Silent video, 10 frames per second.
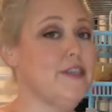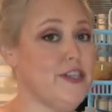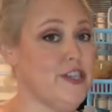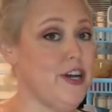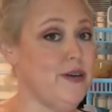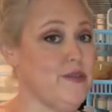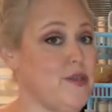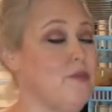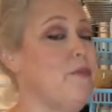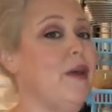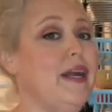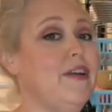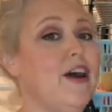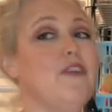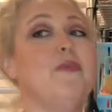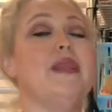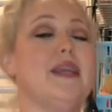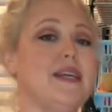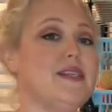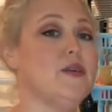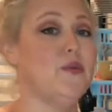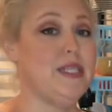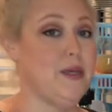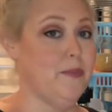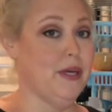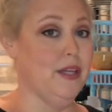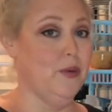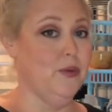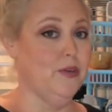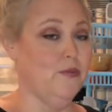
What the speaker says: shows that might not have been things that we typically would have